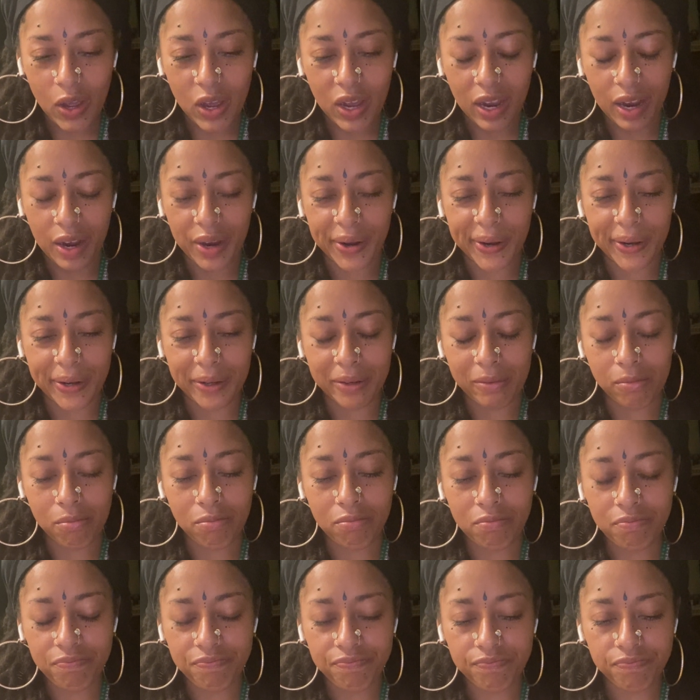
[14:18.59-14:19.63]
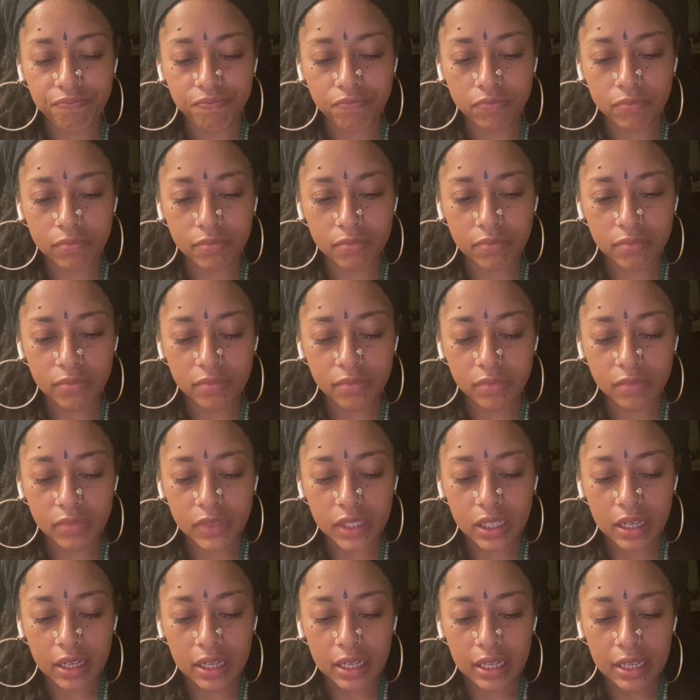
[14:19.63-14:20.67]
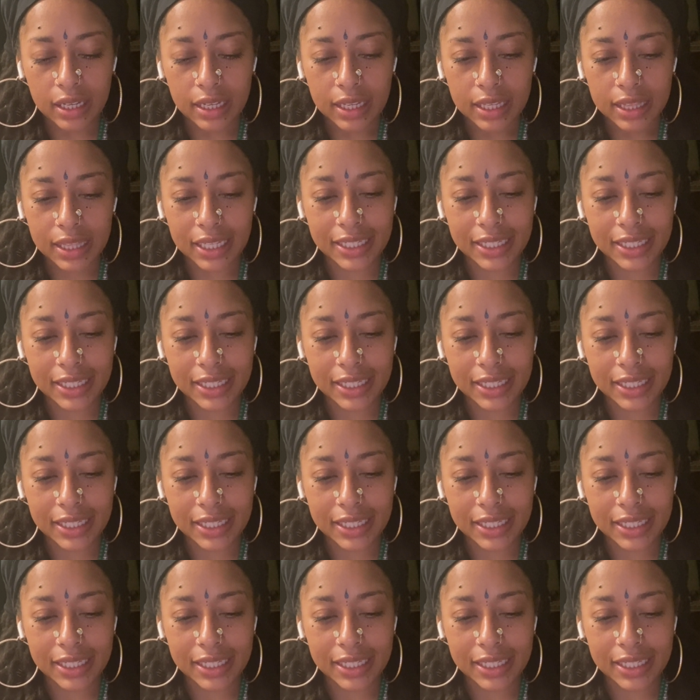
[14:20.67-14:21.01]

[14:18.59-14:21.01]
The